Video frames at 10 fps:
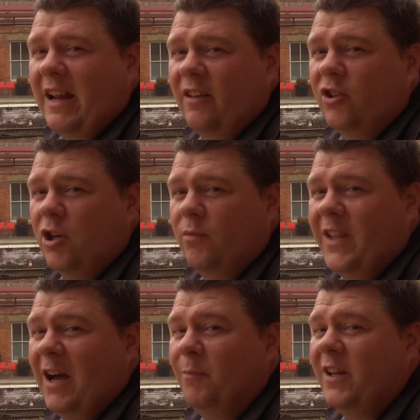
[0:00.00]
has come
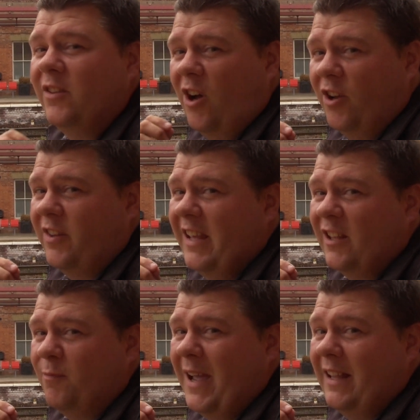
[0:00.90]
down, but it's honestly
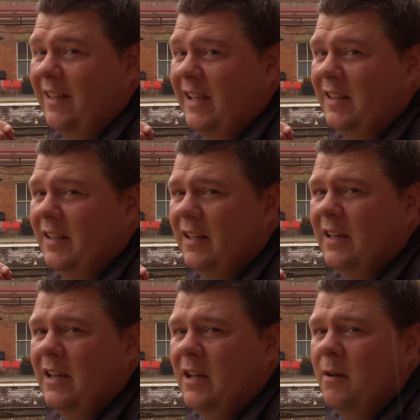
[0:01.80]
expected.
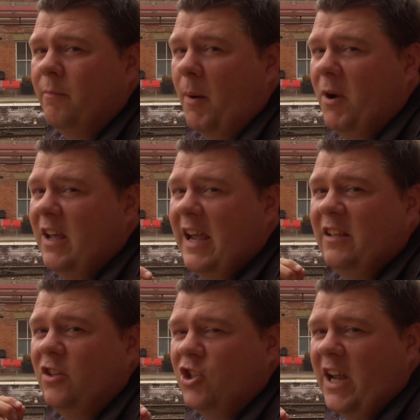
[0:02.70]
But I'm only
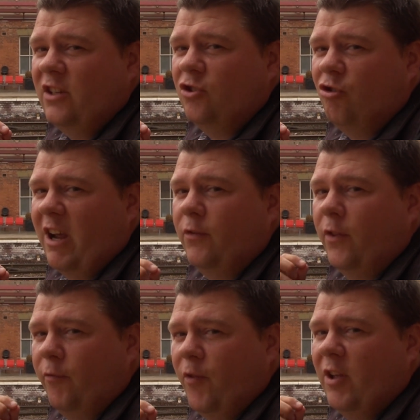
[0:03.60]
here to change trains for
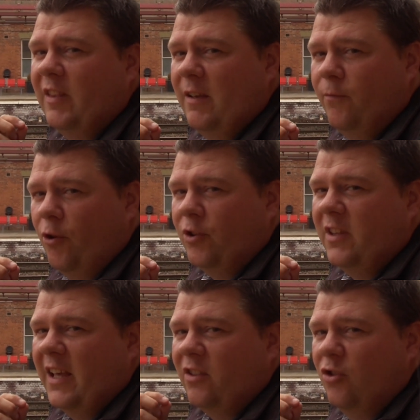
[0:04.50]
the
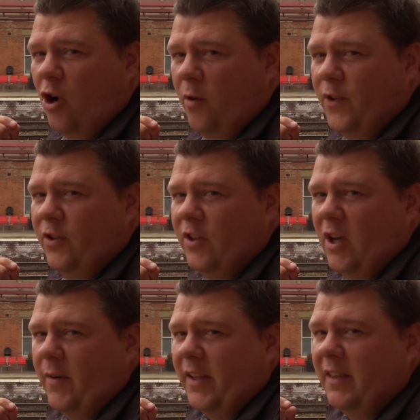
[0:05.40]
1346 Northern
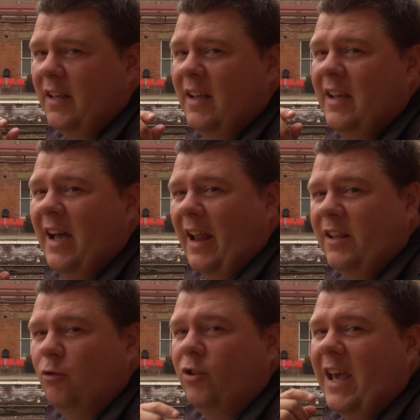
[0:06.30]
service, and
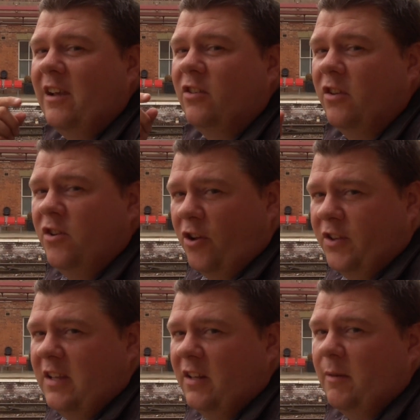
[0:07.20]
this will take us to
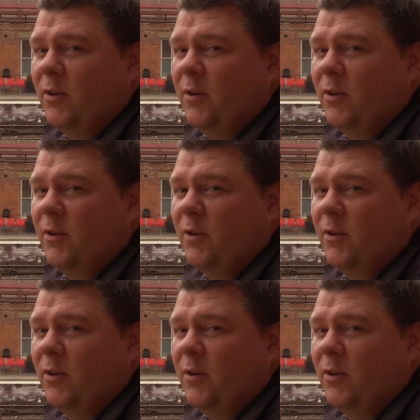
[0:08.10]
Knottingley,